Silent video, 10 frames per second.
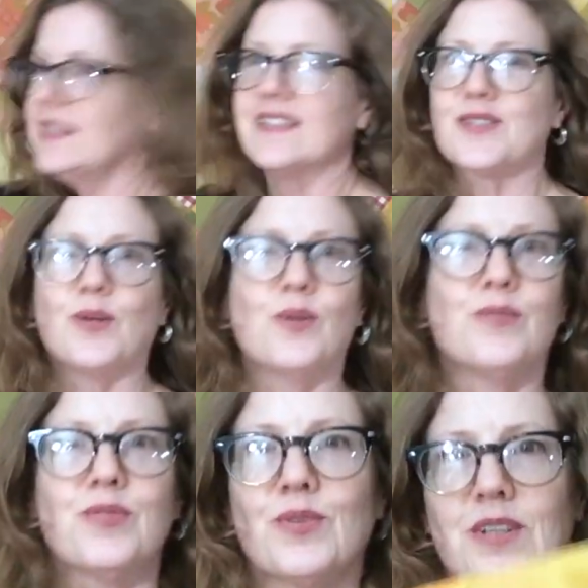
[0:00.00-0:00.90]
this
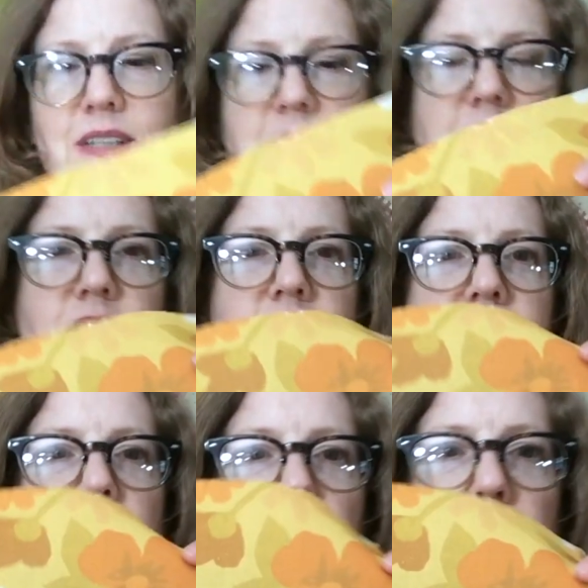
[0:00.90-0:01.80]
gold floral is
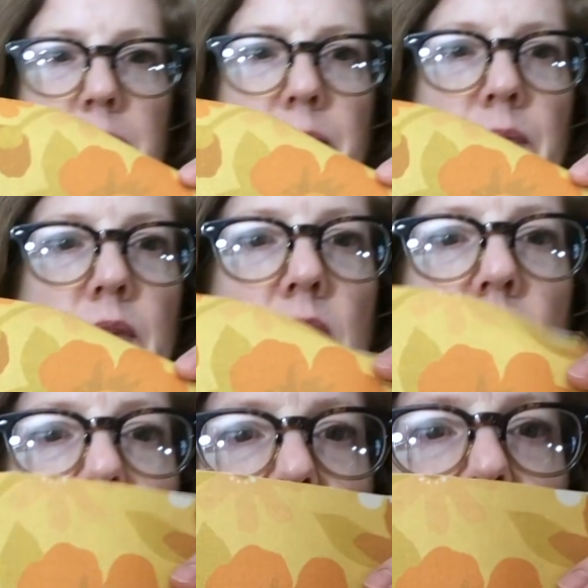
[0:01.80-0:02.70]
just yummy.
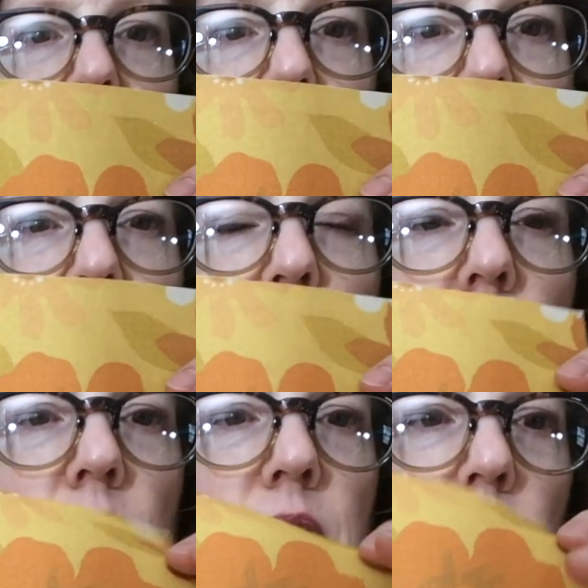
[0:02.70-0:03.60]
You see that gold,